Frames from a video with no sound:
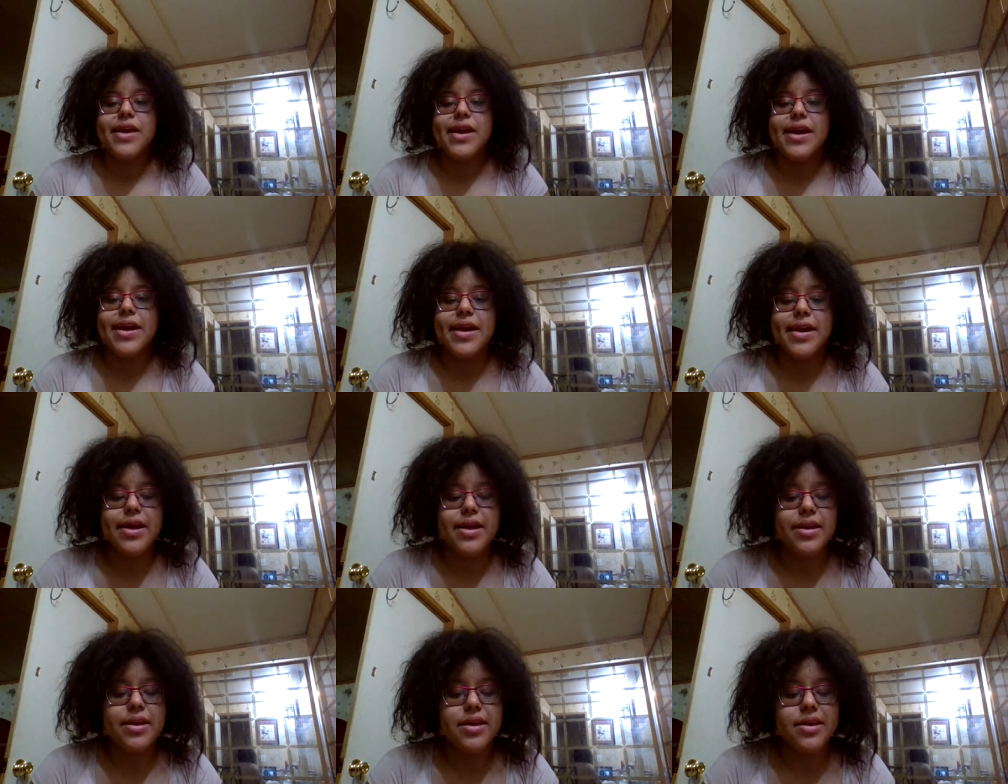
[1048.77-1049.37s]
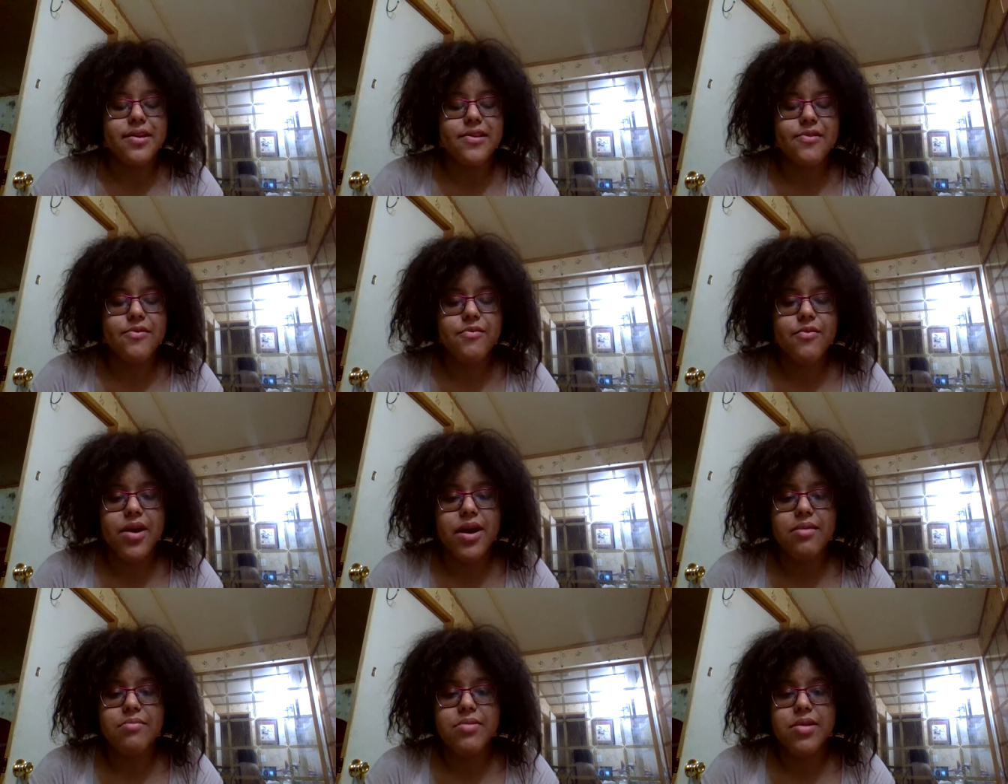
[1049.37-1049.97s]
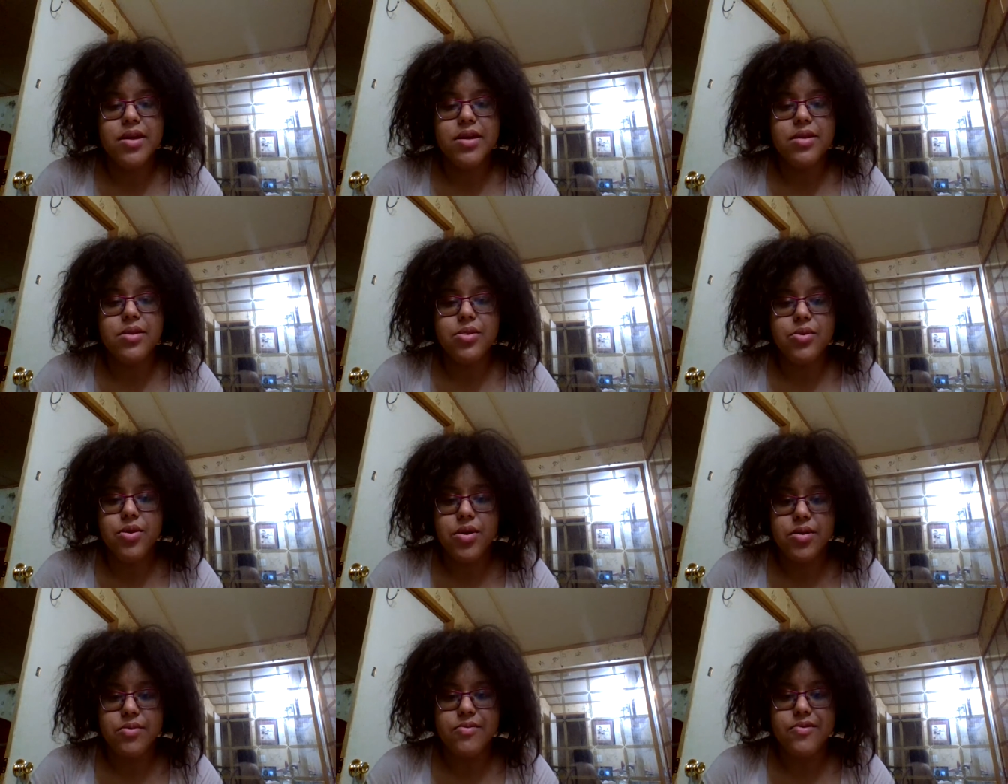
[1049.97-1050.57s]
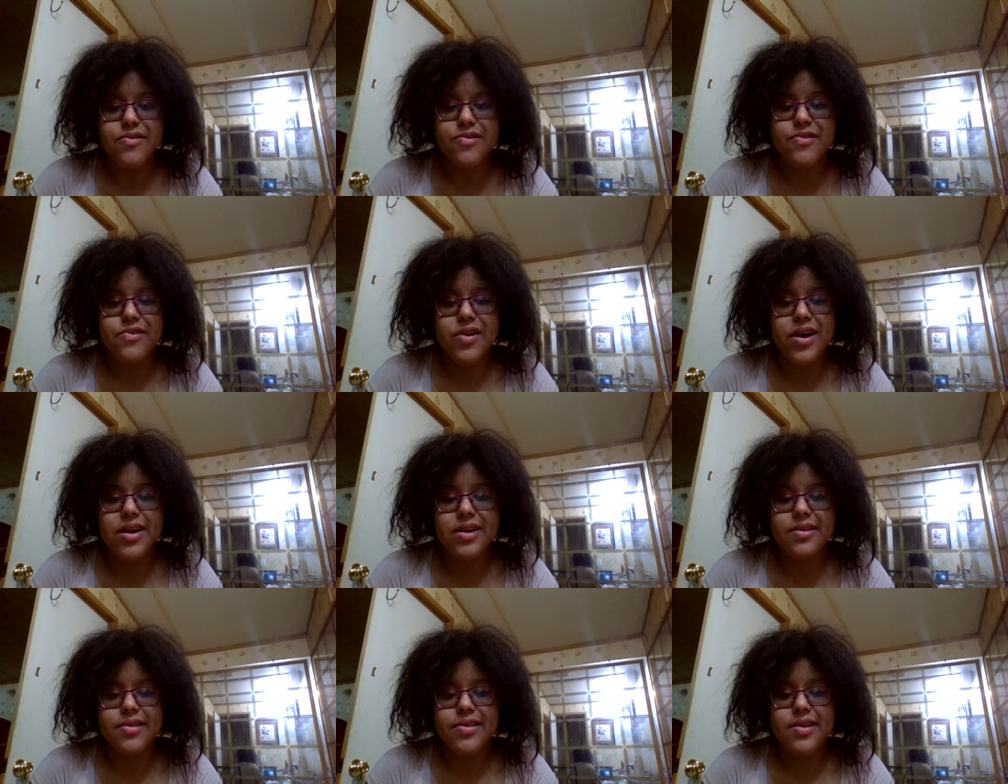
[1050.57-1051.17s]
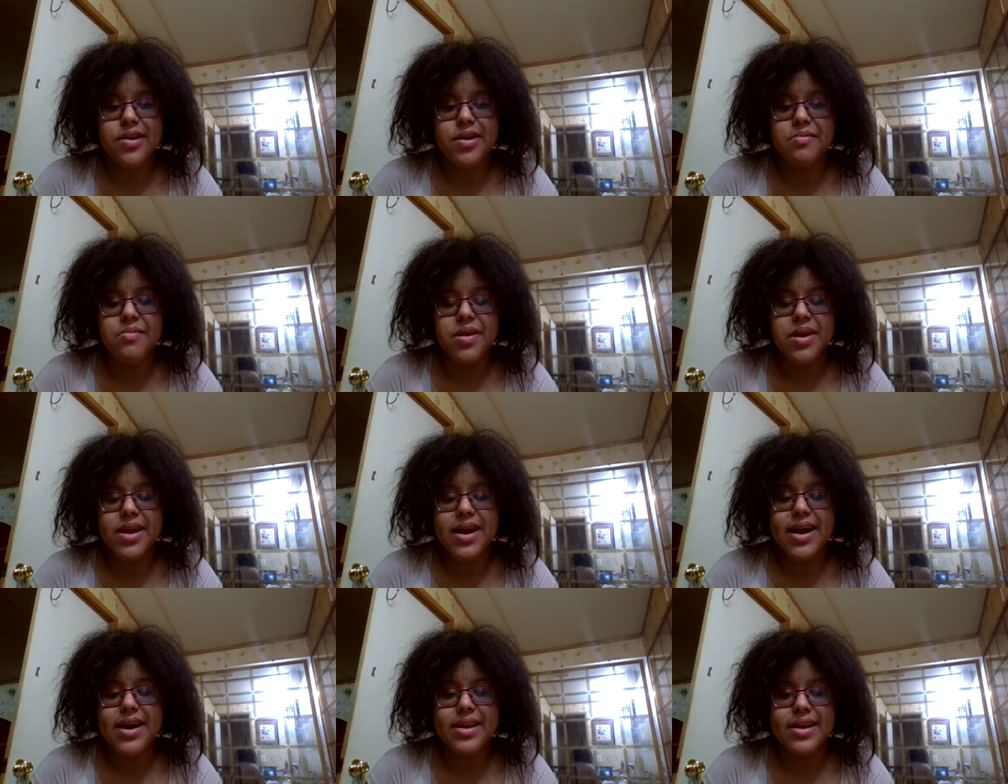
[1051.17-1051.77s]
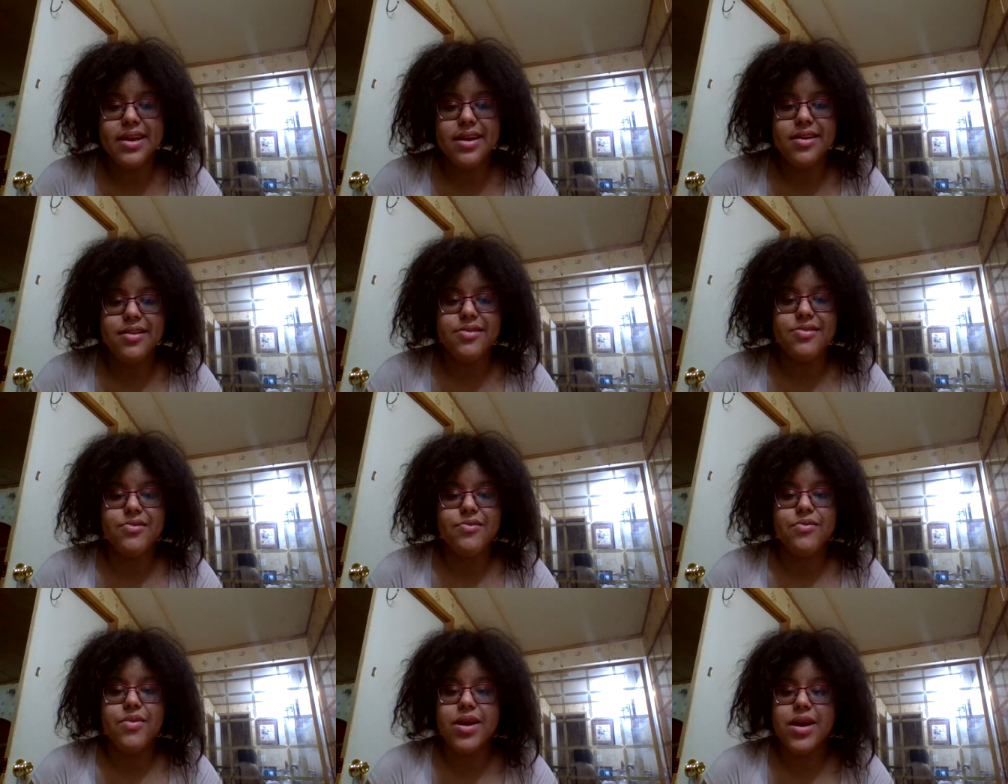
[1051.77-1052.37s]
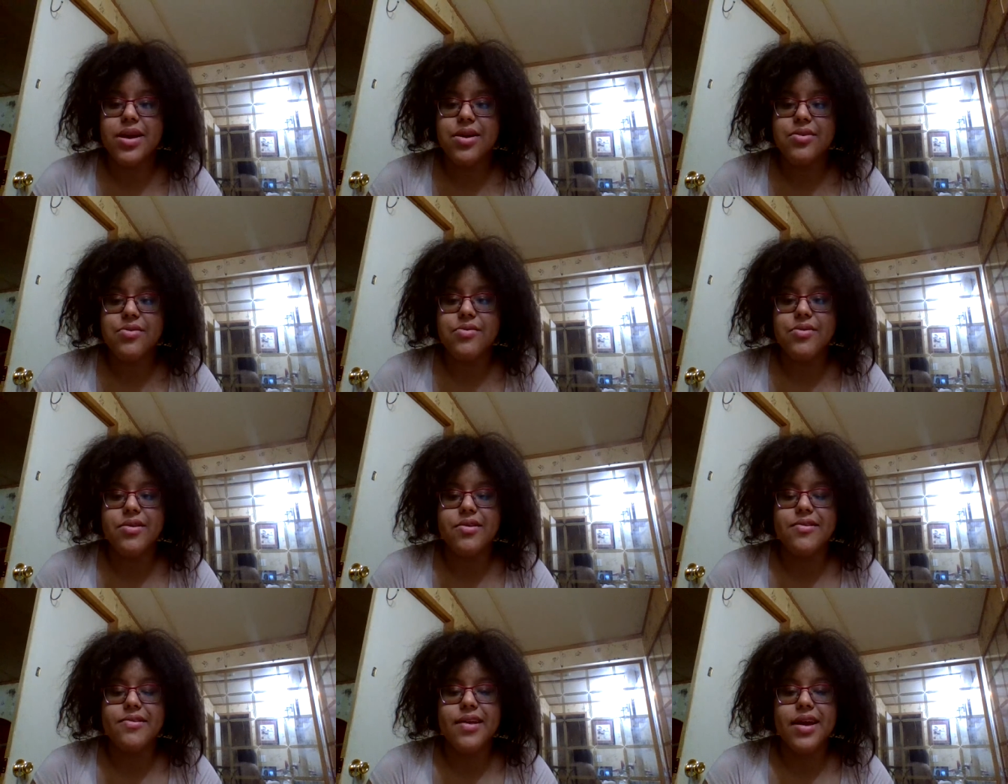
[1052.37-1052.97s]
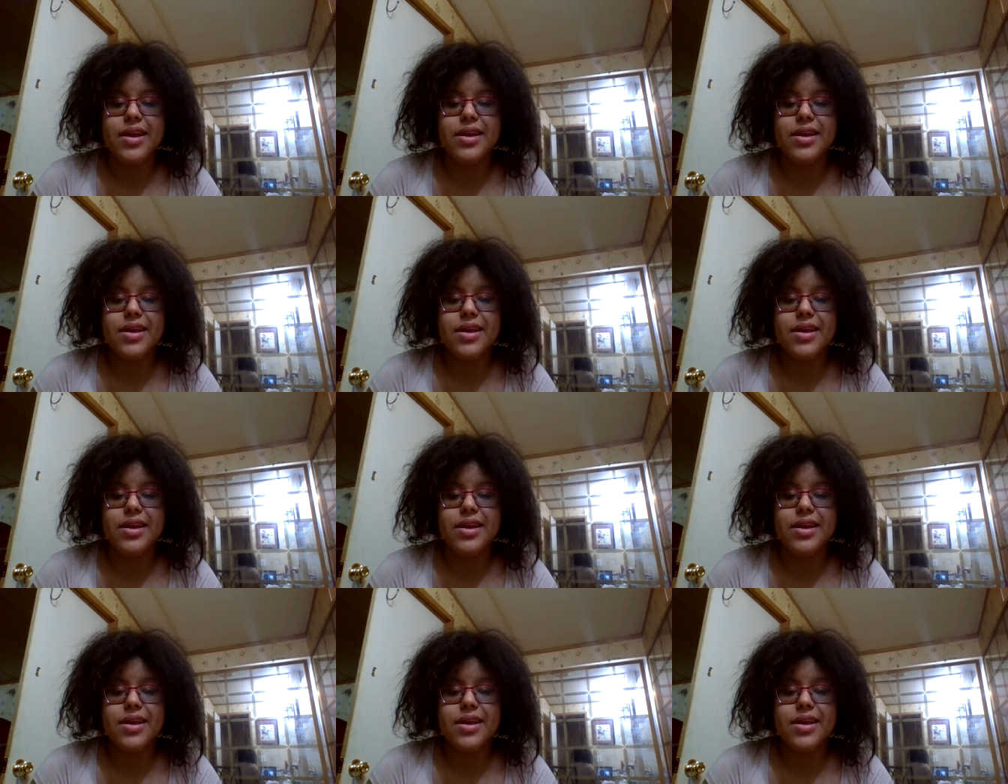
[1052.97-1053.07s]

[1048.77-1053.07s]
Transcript: And that's why I believe the Lord was trying to tell me that I need to increase.